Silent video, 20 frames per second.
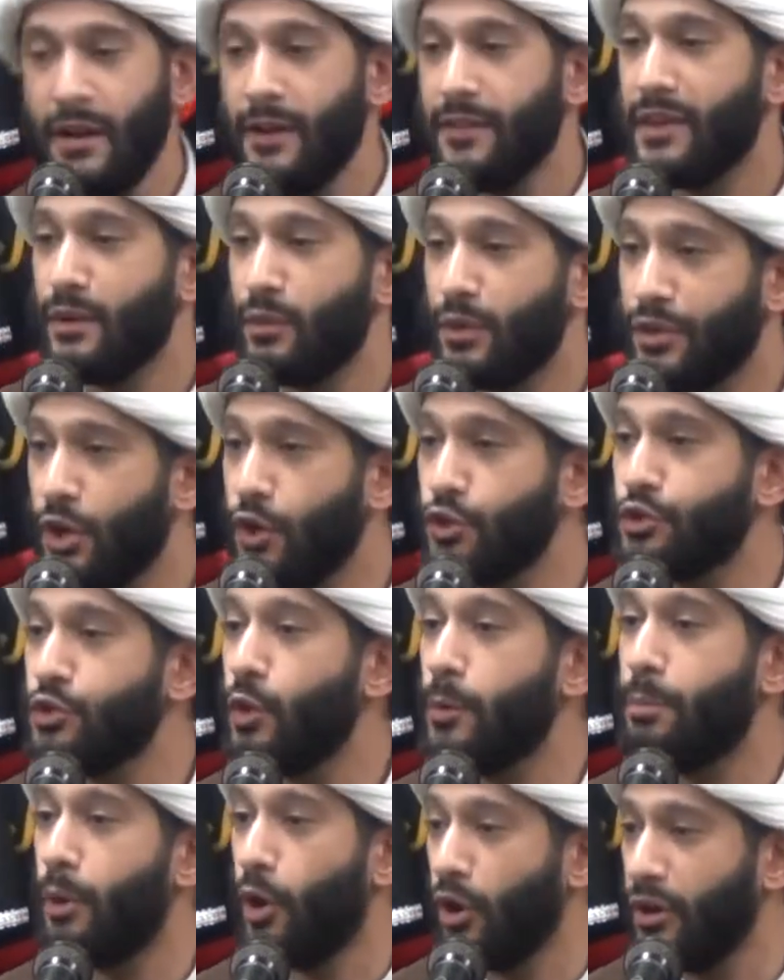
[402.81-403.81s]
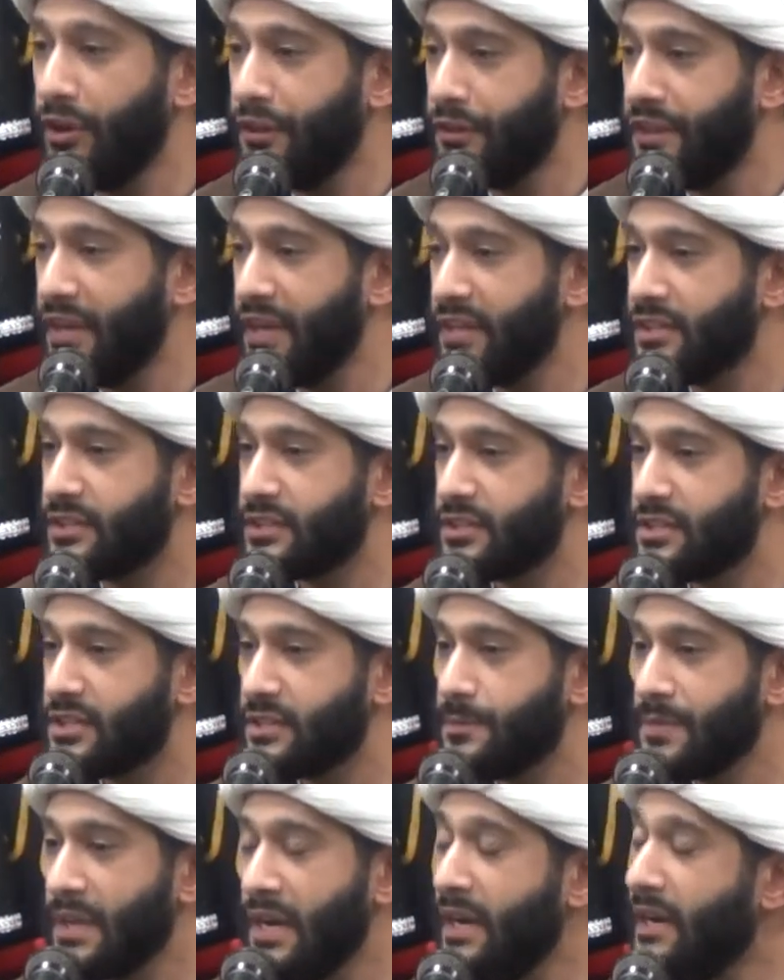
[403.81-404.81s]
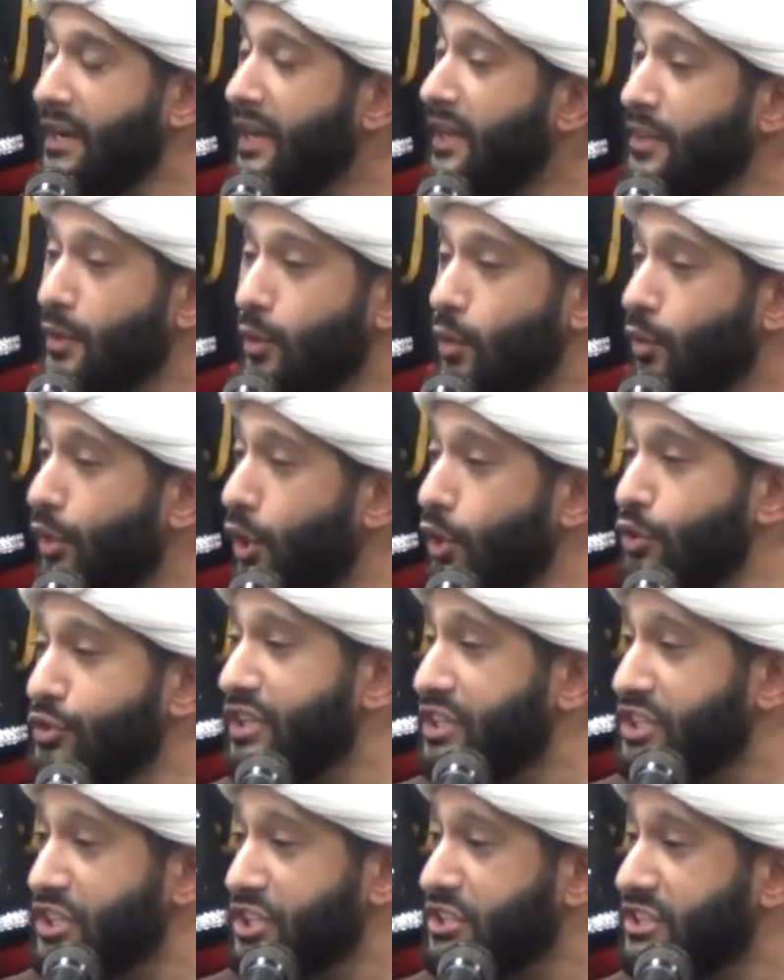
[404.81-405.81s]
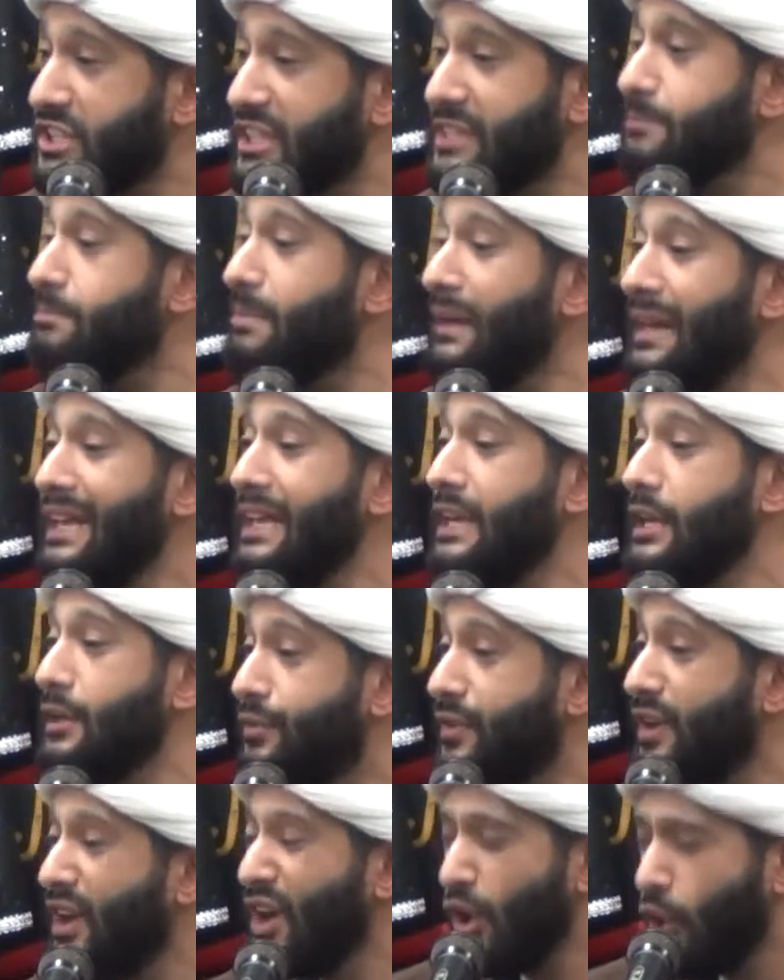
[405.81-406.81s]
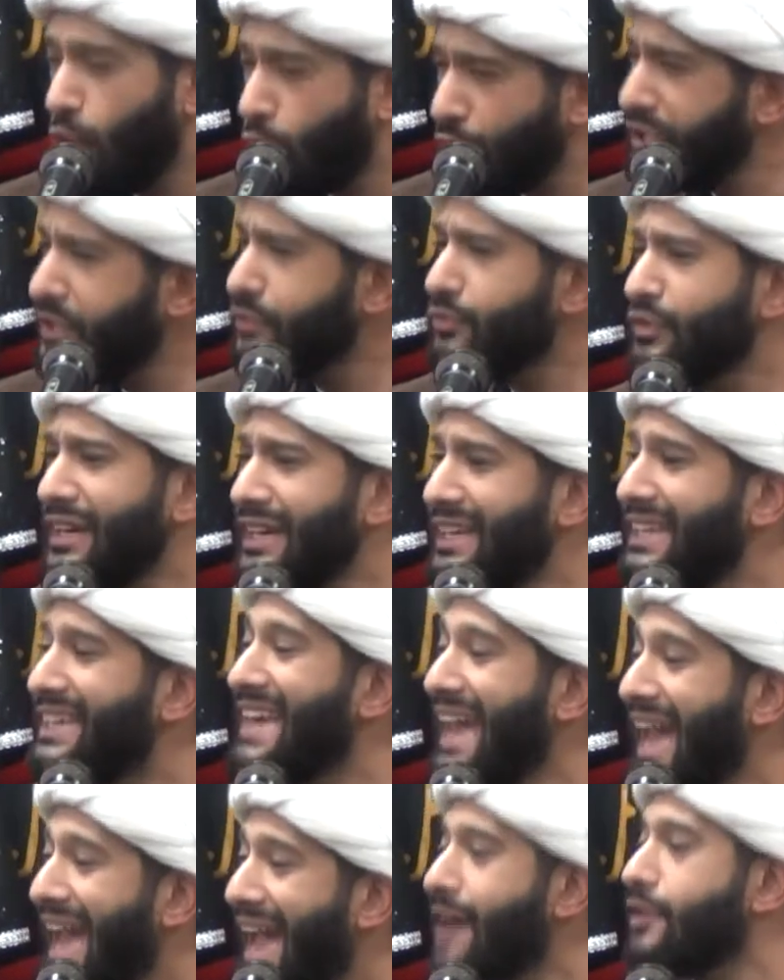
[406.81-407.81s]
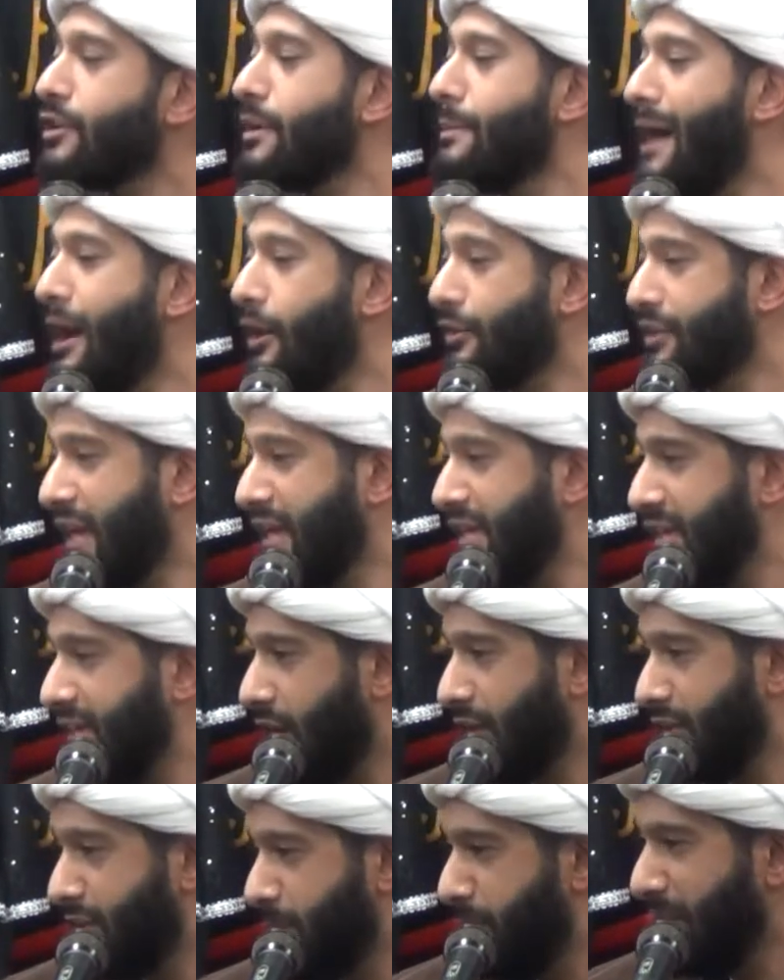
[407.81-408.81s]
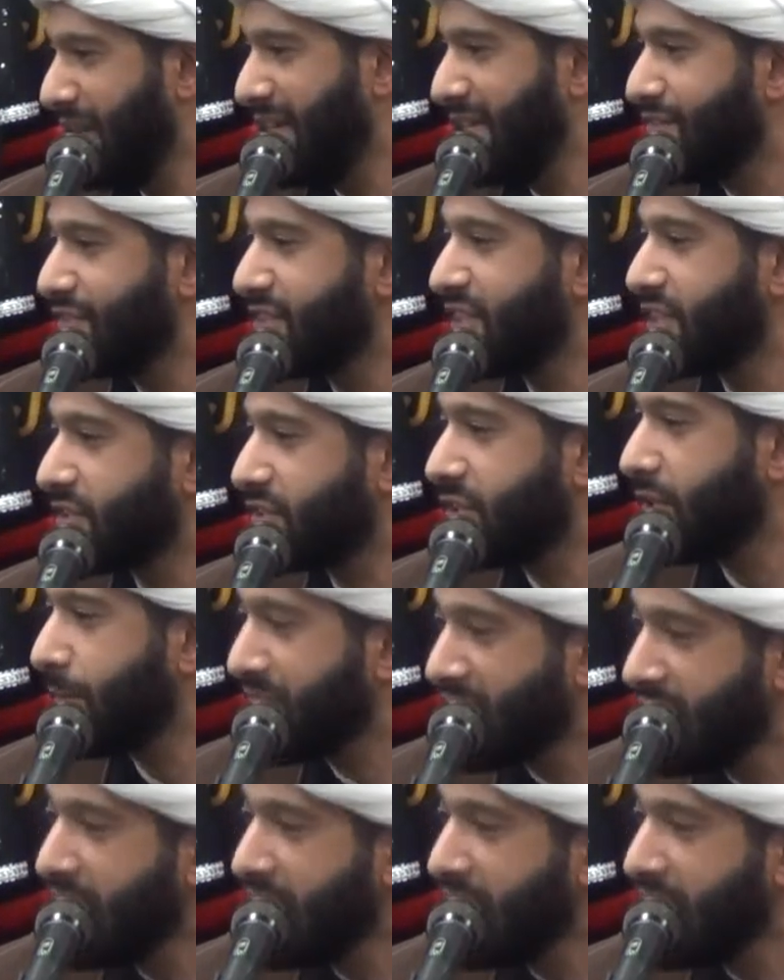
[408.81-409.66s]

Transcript: There were those who were polytheists, and there were those that just didn't believe, or didn't really care about any kind of belief system.